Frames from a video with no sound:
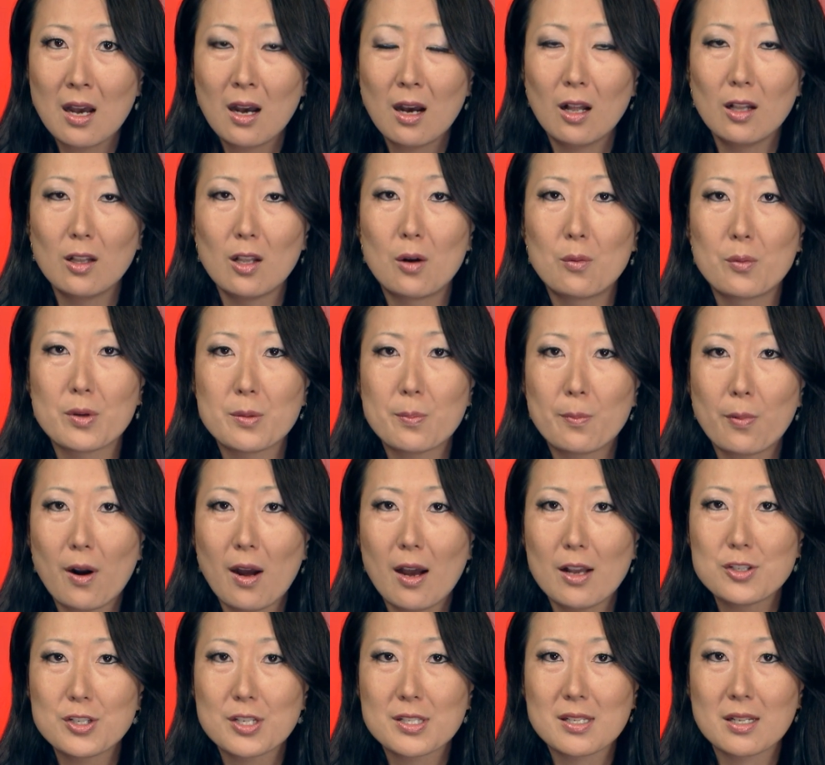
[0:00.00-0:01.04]
along with
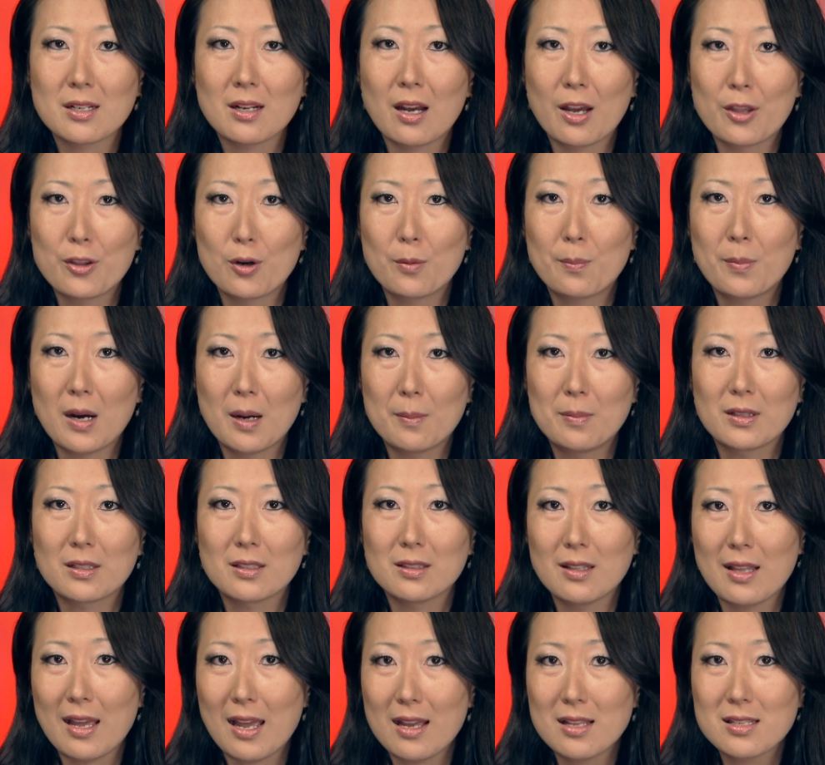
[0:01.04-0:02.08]
projects on other public
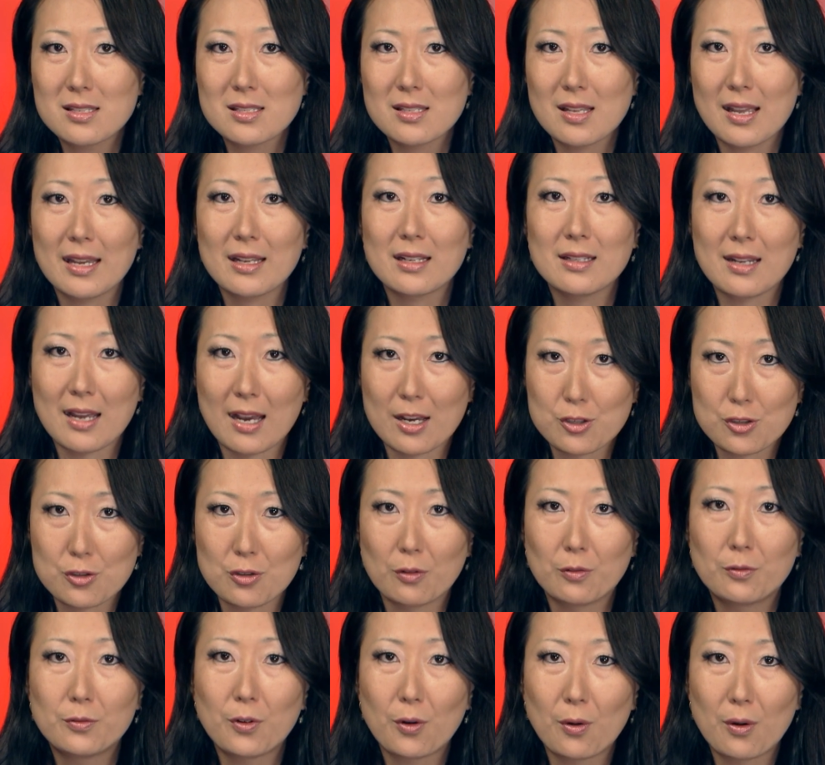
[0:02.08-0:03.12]
lands like
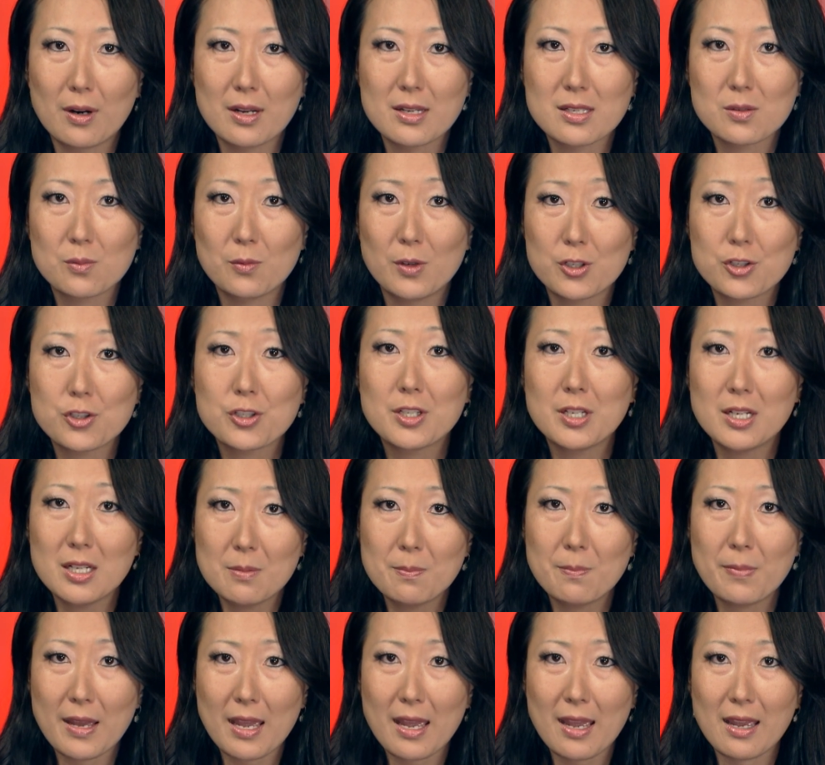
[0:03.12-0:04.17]
national forests which could
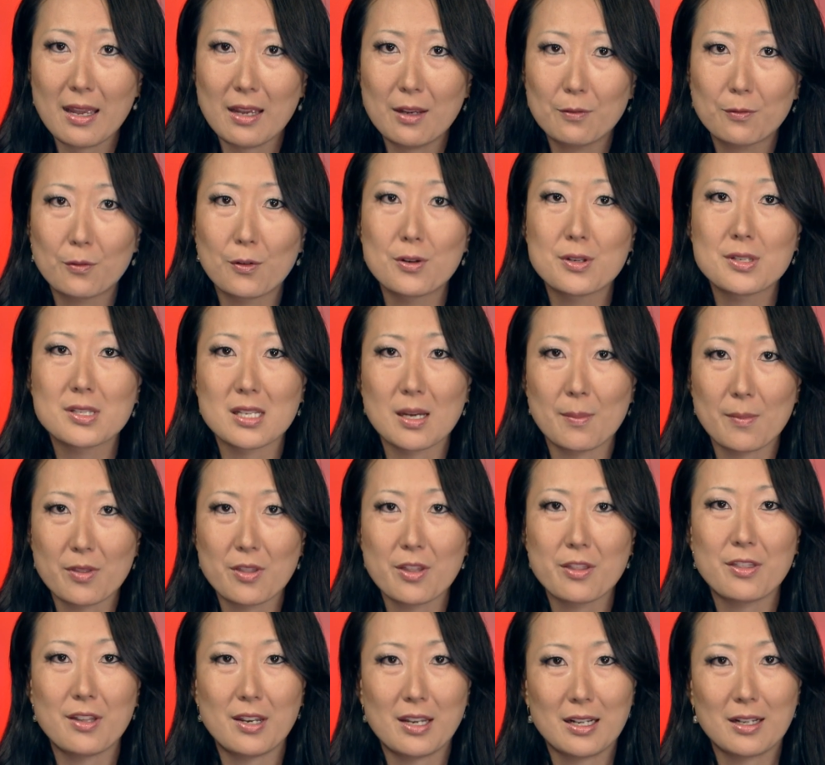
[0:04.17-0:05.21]
pay for some of
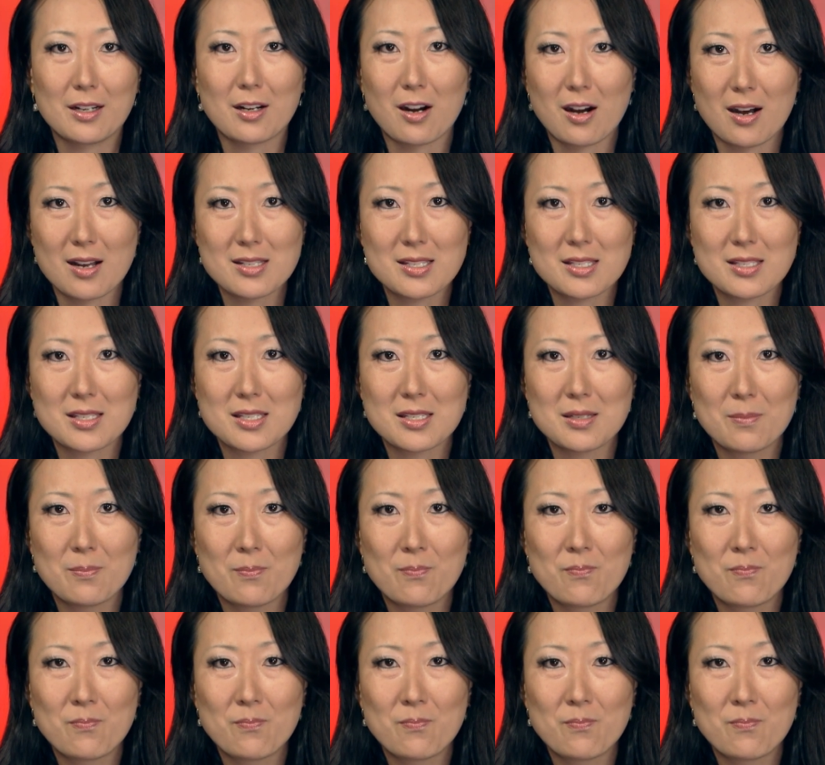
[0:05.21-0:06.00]
the thinning costs.